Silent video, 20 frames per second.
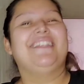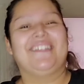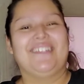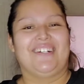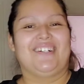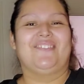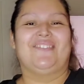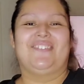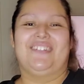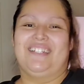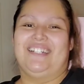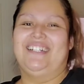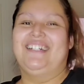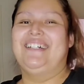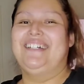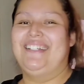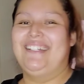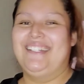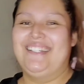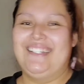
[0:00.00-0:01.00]
no, but uh,
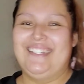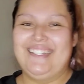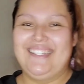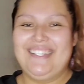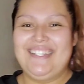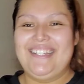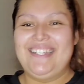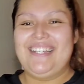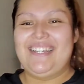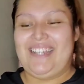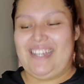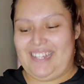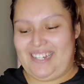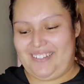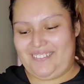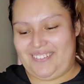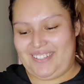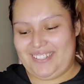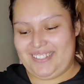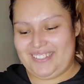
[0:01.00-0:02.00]

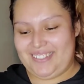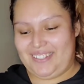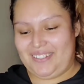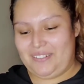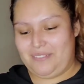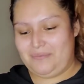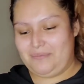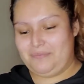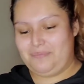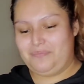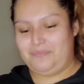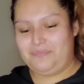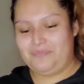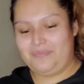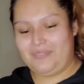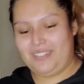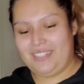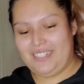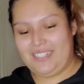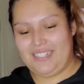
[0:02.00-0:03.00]
anyways, um,
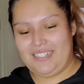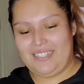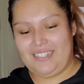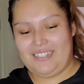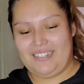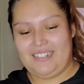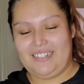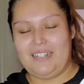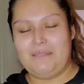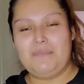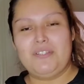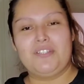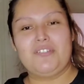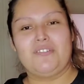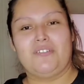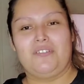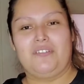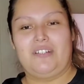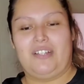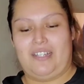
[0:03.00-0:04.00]
let me show
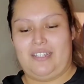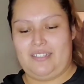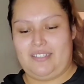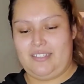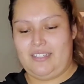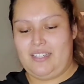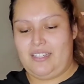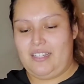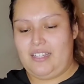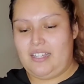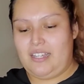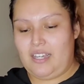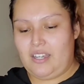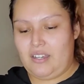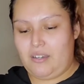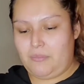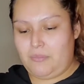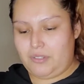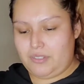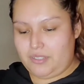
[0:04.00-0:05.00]
you guys. No.
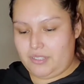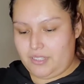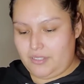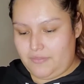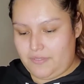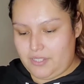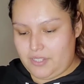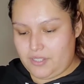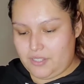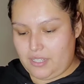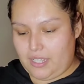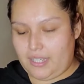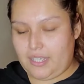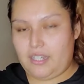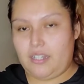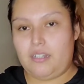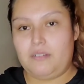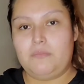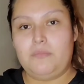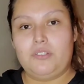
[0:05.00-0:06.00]
Most of his, I
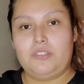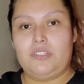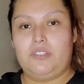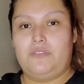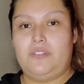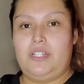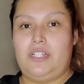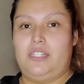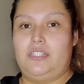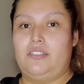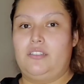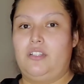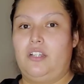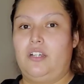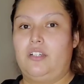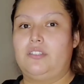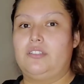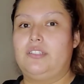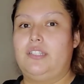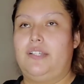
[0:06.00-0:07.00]
got most of his
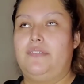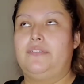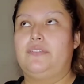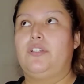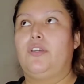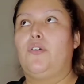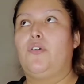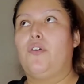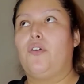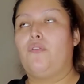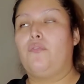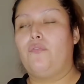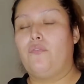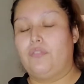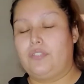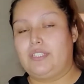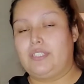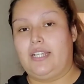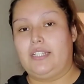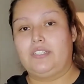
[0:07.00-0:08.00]
long sleeves
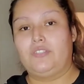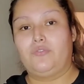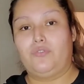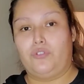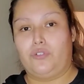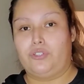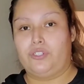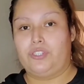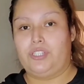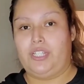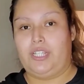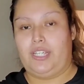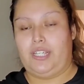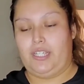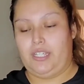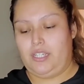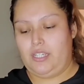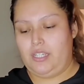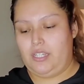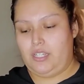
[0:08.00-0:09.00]
size 14
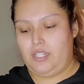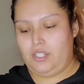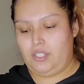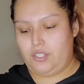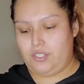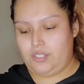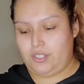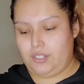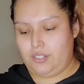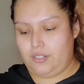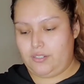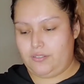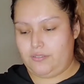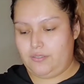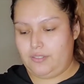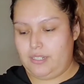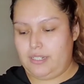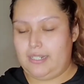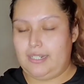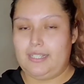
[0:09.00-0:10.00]
so
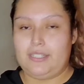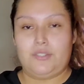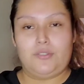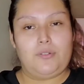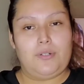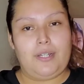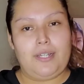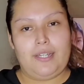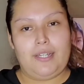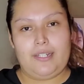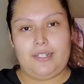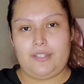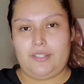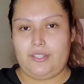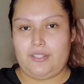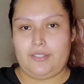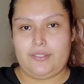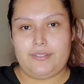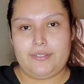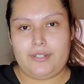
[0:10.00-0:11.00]
let's go ahead and
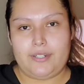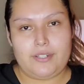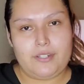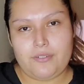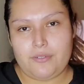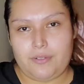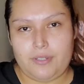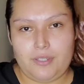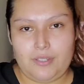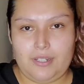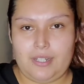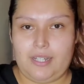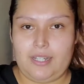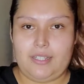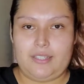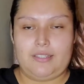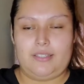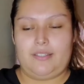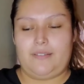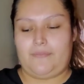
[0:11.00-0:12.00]
just start showing you
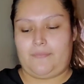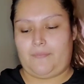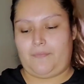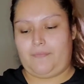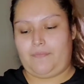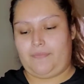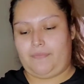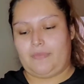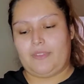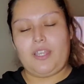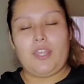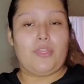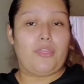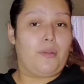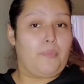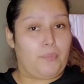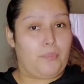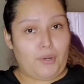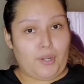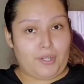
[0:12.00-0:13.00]
guys the
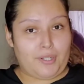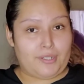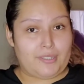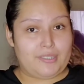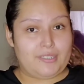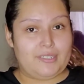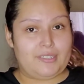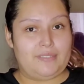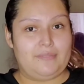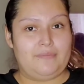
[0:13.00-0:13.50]
products